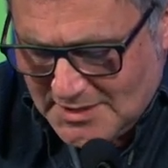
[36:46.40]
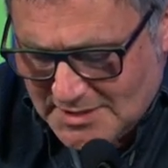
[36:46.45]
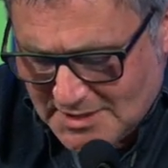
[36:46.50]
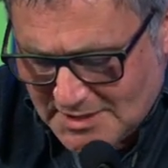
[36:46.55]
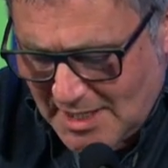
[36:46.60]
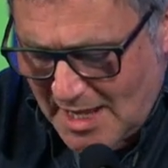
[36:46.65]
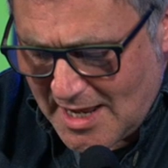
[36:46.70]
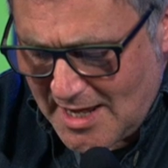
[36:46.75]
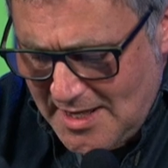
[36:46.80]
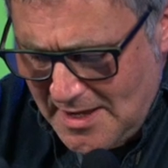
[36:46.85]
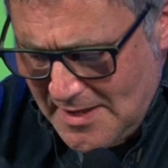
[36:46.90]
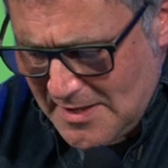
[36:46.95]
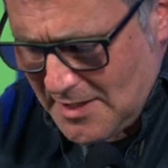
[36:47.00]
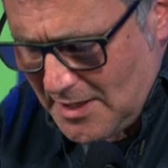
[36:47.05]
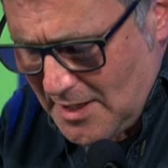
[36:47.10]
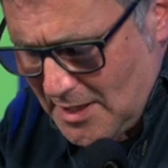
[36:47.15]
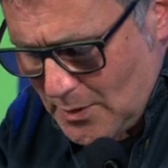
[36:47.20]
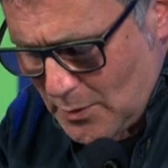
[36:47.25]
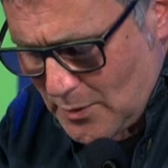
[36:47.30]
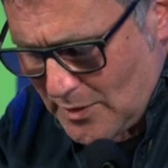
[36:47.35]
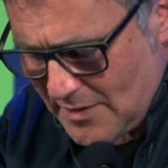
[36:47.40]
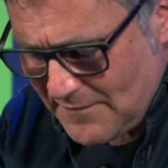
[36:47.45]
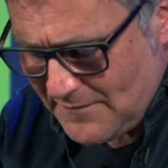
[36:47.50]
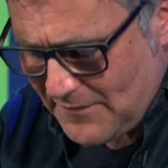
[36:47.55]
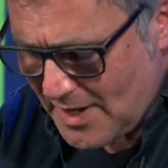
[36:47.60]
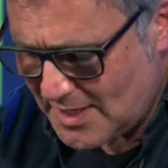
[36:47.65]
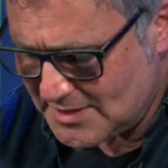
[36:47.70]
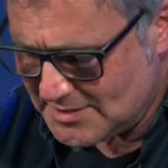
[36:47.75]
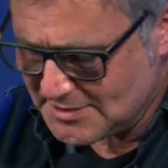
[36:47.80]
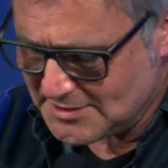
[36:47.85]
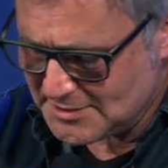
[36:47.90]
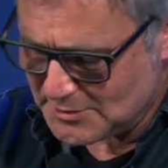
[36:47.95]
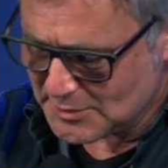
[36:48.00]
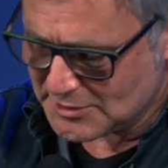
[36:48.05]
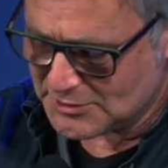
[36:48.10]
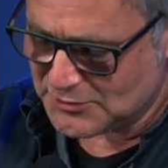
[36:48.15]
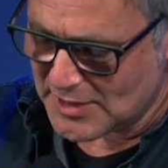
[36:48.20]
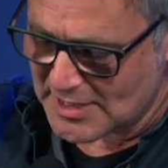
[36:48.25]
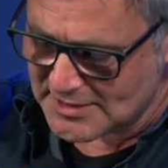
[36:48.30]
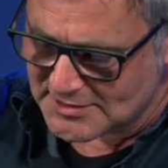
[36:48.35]
Today, we're invited to
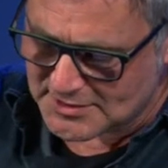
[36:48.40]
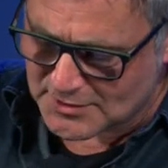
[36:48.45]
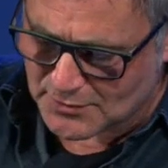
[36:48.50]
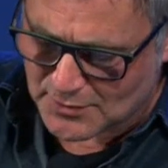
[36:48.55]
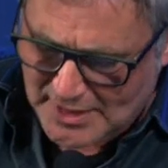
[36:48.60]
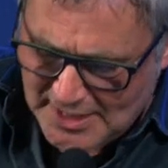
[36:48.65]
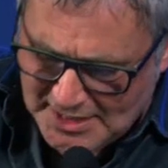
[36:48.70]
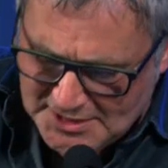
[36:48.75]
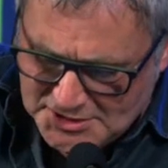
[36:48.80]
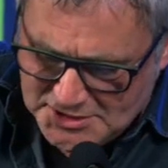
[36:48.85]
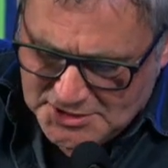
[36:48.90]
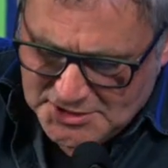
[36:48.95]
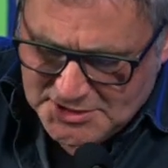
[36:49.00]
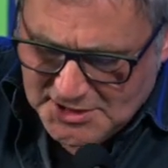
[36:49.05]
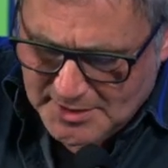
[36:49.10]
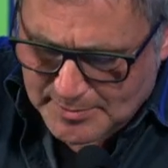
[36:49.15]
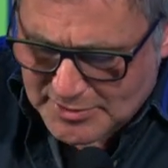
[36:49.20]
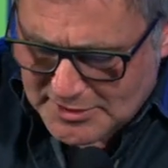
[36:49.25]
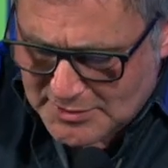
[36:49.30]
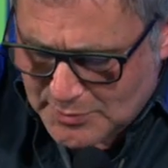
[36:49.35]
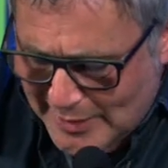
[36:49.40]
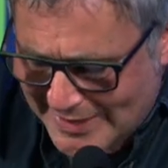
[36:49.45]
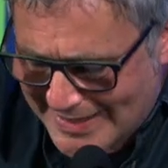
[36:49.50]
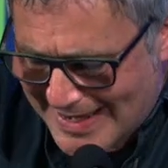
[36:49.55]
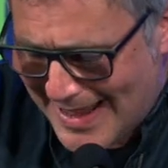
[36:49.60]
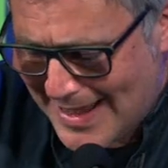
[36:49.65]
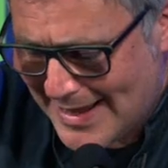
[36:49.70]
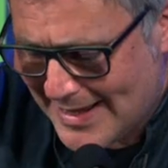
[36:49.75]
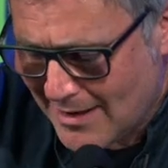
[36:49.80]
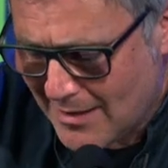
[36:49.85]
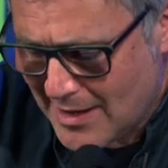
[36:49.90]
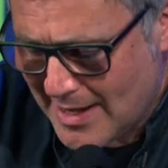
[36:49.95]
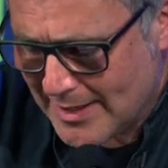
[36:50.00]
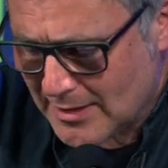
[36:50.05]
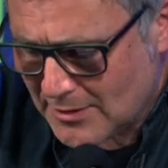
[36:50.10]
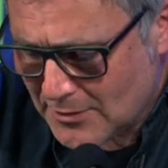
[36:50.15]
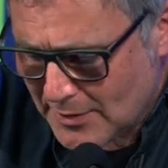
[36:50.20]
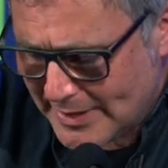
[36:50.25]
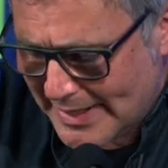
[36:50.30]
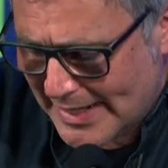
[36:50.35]
address the relationship between AI
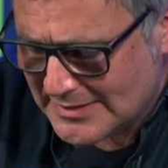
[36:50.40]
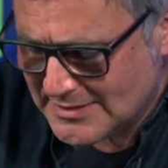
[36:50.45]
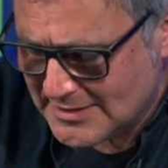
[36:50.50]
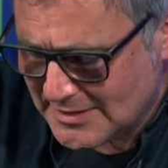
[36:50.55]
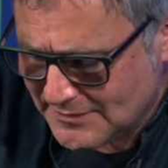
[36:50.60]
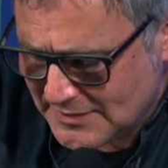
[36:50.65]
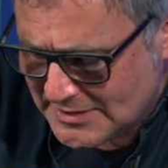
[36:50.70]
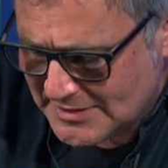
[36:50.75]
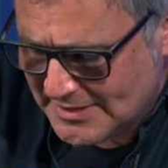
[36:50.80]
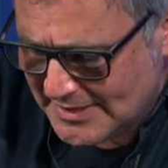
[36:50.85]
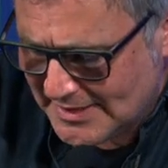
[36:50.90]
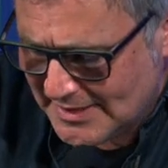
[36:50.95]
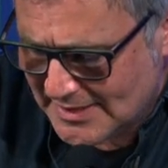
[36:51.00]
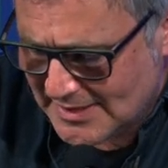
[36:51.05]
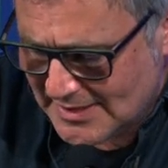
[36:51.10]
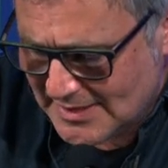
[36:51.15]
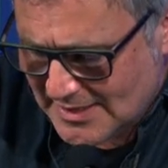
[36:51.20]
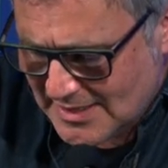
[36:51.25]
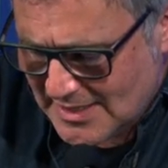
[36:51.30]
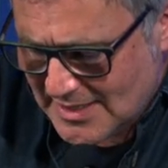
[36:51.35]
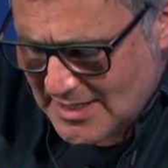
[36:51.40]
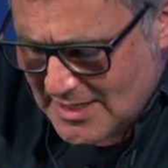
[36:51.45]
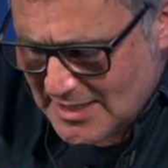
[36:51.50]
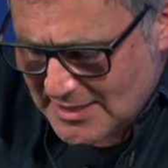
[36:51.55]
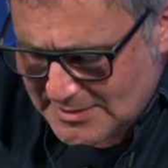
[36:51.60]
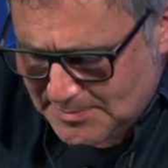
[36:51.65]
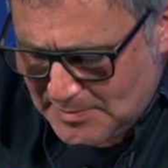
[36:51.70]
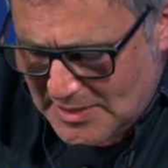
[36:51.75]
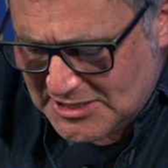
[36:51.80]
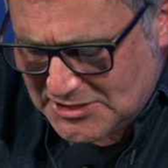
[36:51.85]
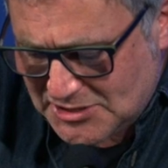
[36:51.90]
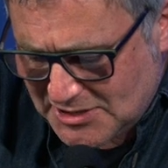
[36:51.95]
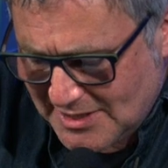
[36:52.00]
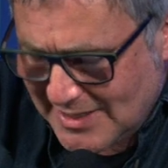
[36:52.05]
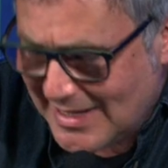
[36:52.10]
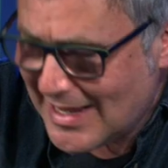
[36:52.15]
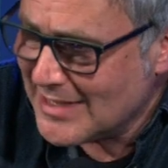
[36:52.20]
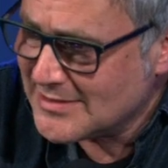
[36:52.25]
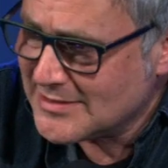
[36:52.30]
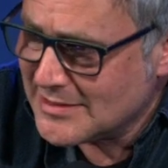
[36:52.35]
and creativity,
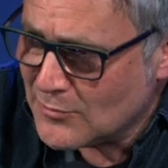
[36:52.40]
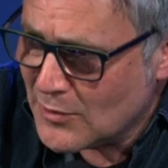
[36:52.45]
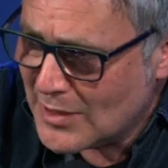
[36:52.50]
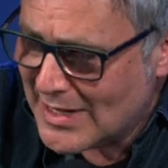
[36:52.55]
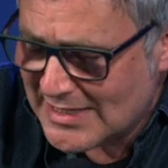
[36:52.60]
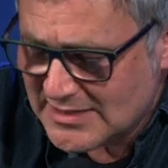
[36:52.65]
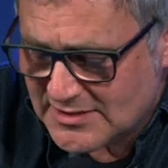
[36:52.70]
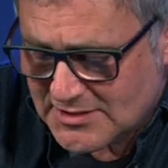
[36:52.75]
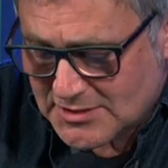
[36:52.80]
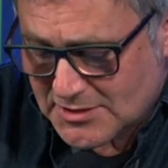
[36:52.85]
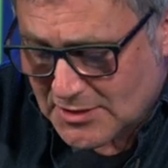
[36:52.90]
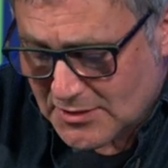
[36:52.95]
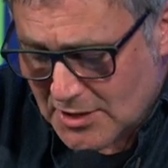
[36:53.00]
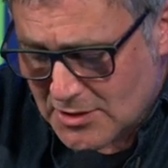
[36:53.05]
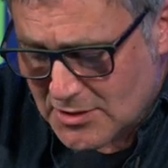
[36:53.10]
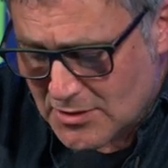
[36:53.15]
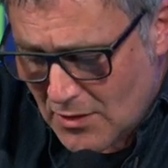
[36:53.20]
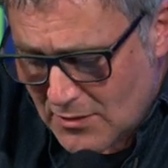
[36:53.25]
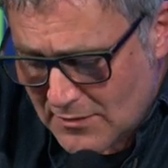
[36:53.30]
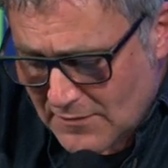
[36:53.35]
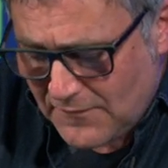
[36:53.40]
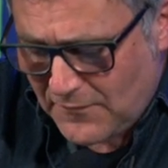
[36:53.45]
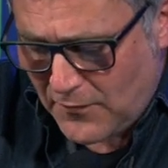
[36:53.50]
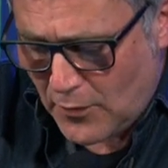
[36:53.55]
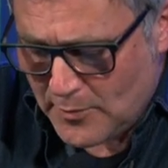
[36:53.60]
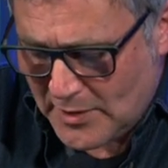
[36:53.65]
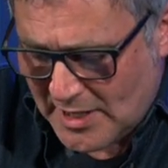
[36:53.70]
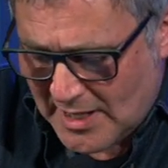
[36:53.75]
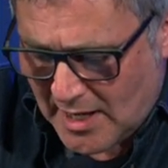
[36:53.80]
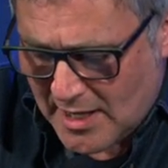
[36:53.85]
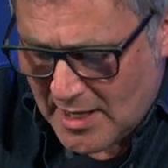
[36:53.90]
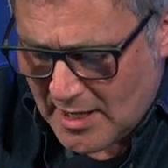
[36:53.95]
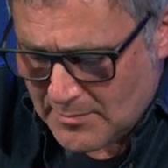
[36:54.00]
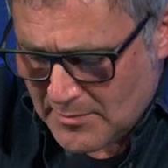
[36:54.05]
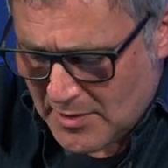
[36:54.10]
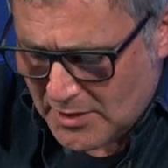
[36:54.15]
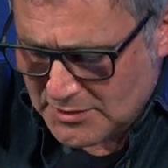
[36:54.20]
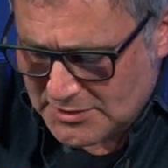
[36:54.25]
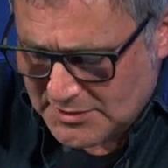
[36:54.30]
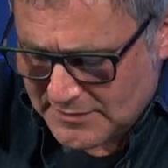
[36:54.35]
especially as it relates to the non-formulaic
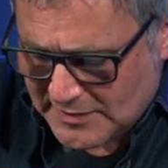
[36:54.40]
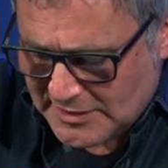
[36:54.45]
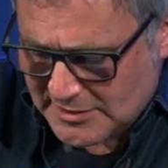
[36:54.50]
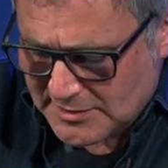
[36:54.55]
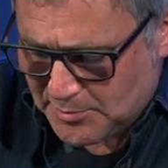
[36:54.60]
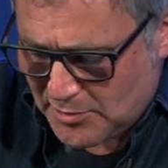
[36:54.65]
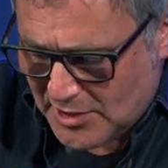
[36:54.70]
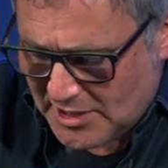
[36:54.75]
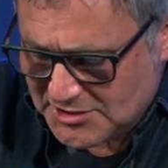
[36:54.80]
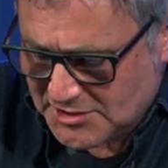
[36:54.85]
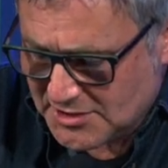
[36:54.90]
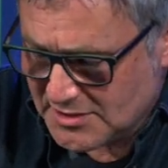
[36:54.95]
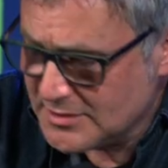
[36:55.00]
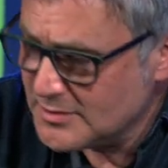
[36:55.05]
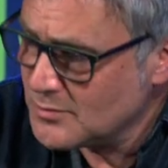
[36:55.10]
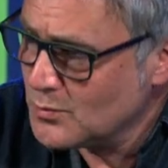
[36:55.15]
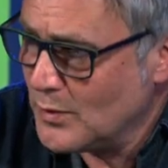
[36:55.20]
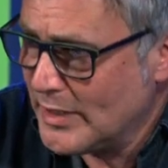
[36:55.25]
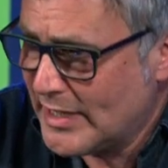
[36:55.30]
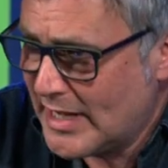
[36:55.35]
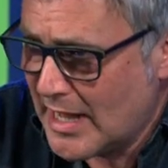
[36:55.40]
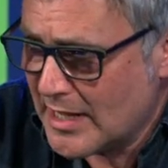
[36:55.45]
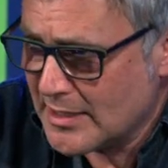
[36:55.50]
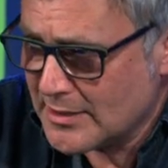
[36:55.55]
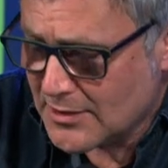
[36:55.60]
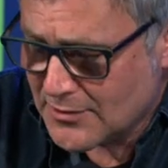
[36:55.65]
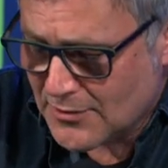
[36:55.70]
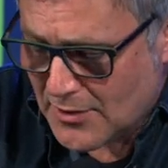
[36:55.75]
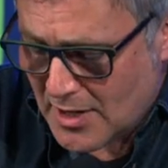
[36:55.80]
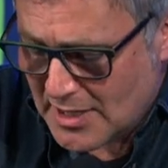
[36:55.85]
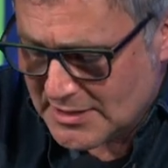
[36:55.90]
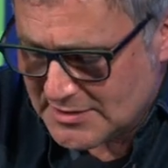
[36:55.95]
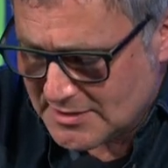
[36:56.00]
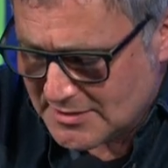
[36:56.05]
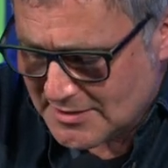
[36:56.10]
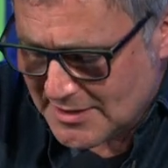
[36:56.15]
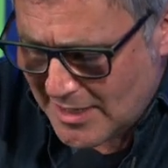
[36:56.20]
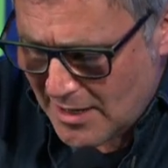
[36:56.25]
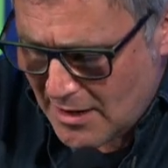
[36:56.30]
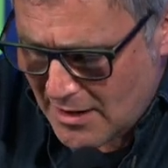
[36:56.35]
modes of expression we categorize
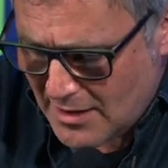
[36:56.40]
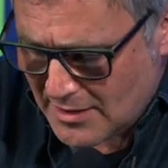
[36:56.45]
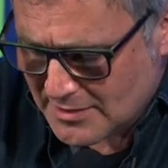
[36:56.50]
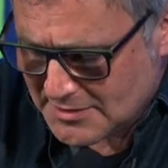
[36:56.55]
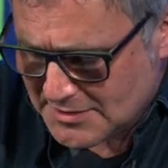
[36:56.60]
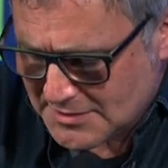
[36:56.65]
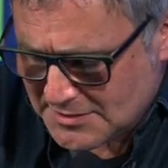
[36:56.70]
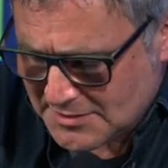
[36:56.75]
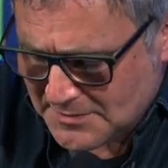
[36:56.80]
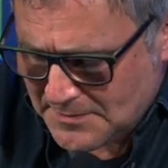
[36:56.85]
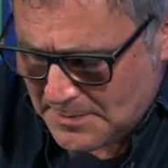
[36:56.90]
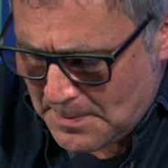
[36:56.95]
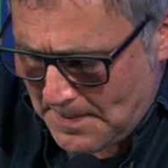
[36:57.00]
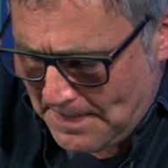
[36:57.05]
as the arts.